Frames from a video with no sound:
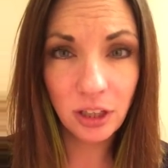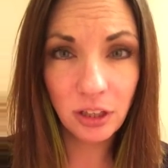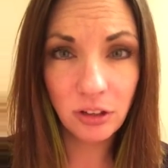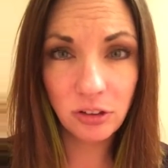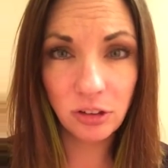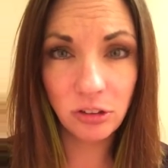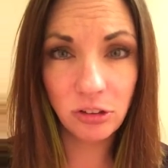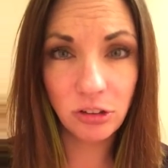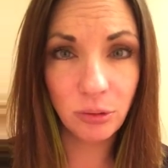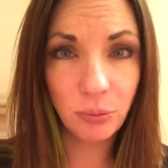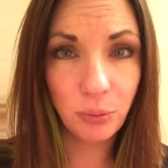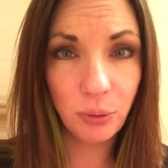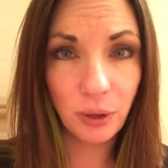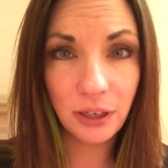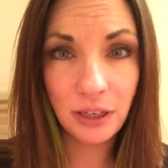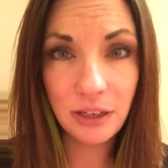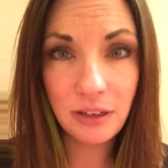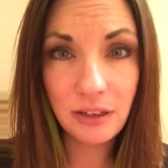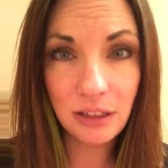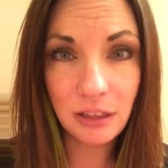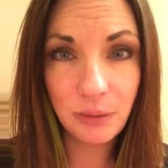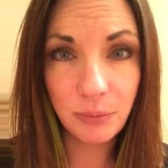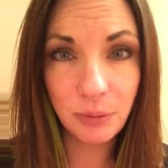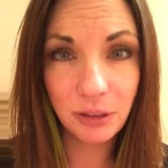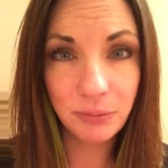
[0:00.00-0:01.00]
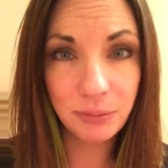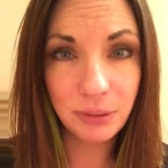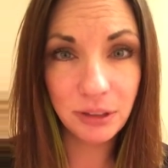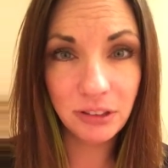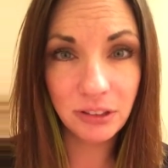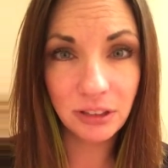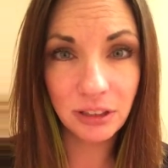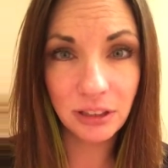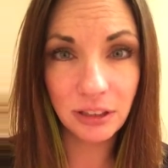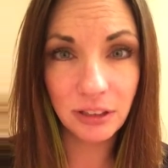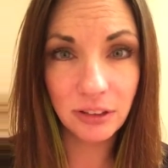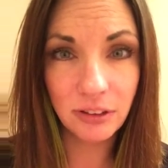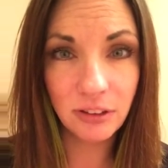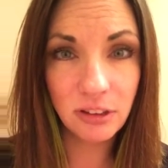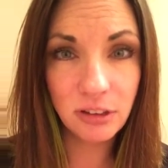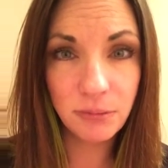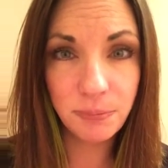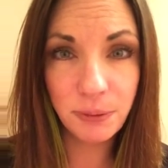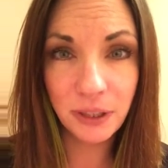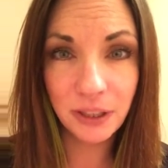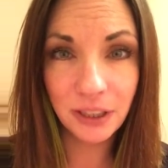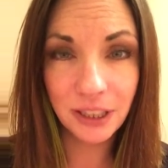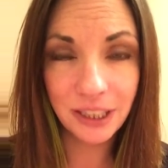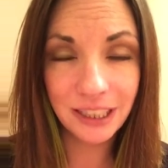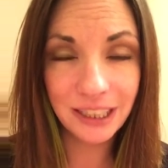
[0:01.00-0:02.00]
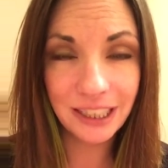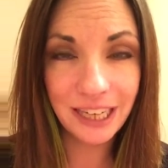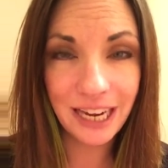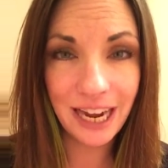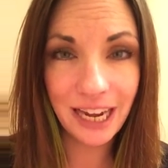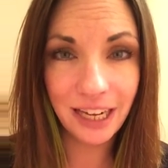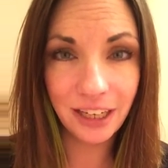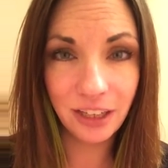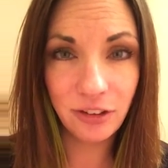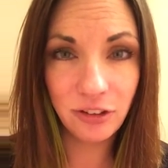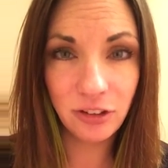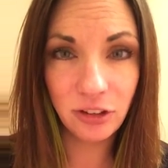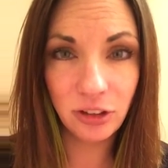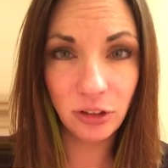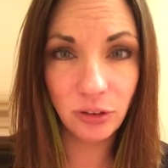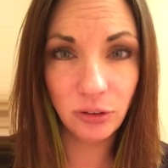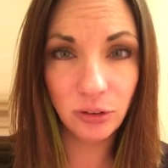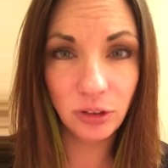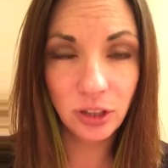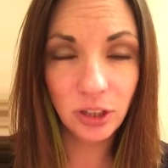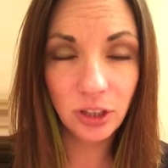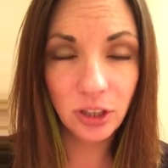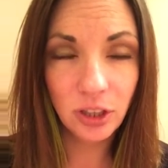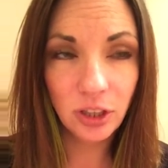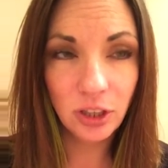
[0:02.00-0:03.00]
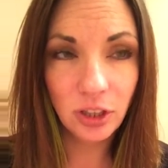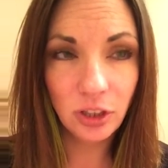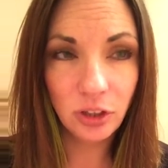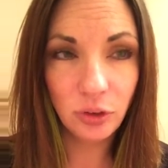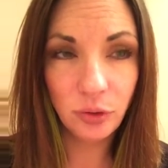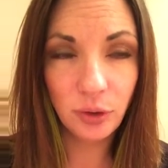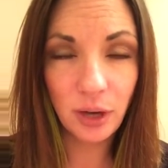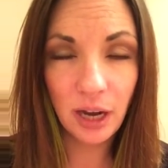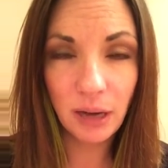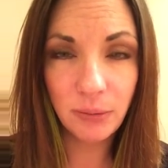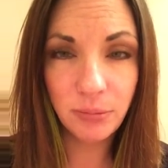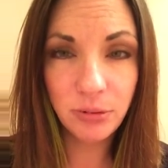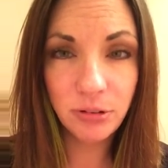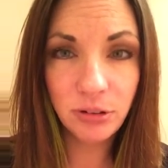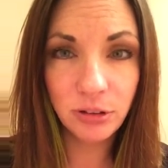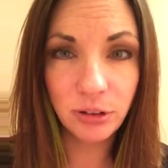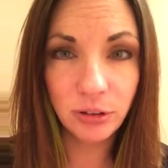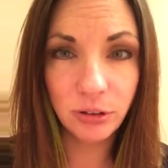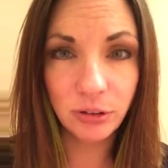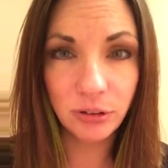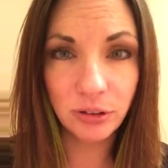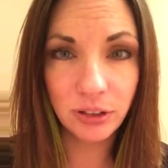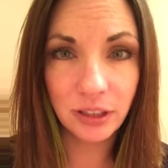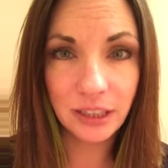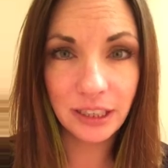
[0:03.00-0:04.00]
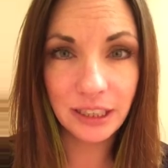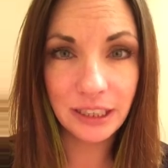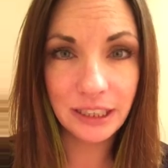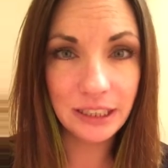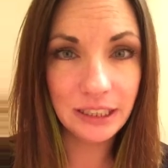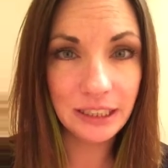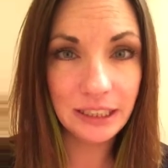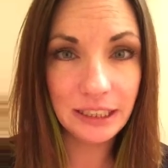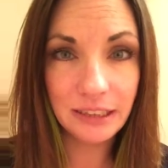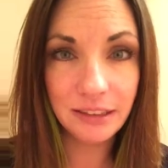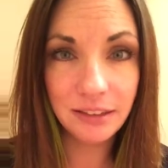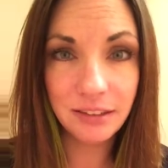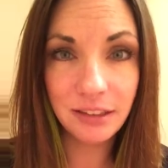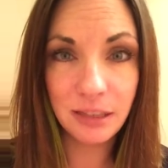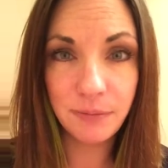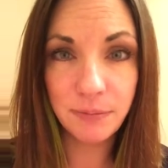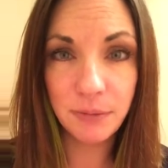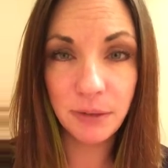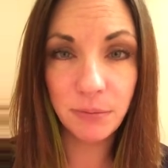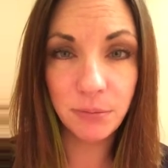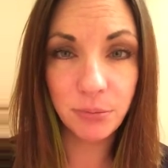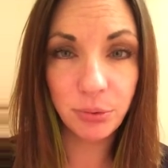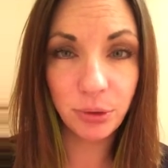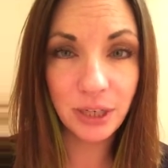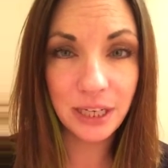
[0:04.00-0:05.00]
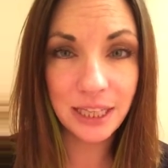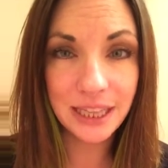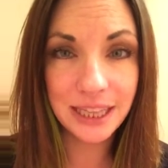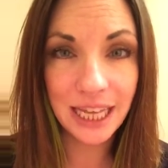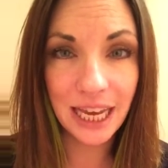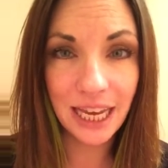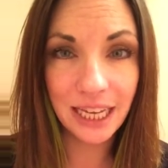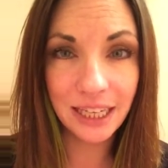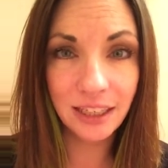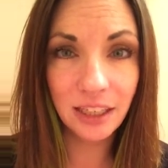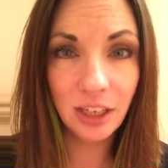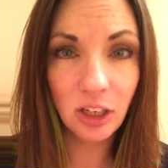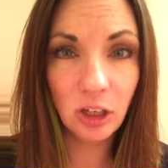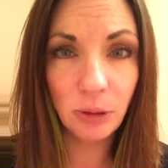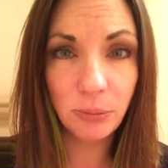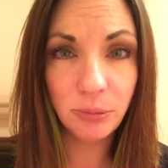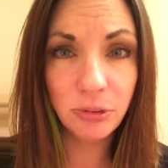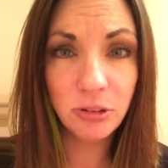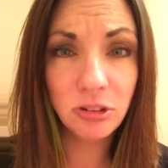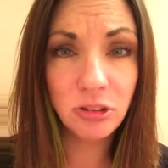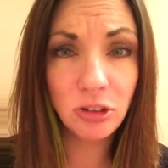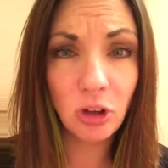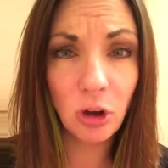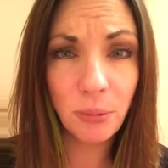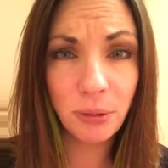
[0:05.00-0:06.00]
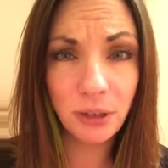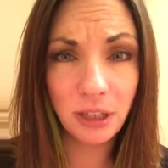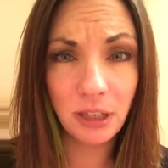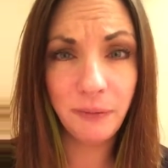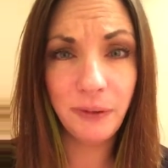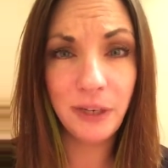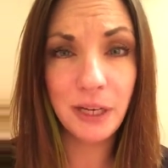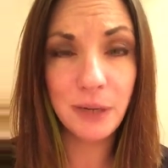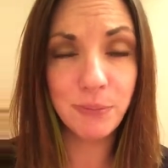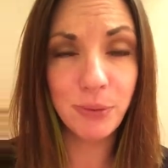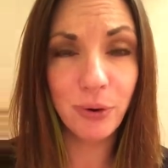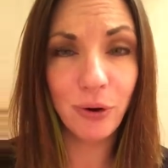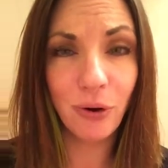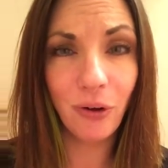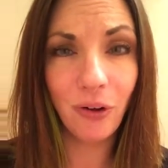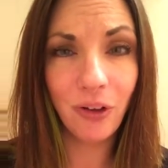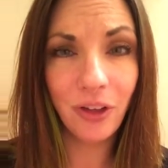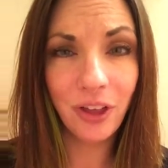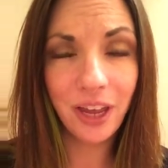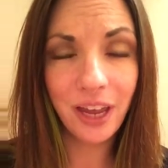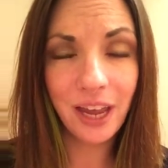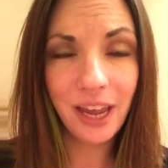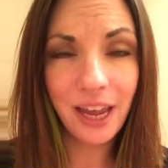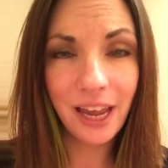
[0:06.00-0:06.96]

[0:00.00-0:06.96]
Such a one team, one mission spirit and attitude. You absolutely eat, sleep, and breathe that and help so many people.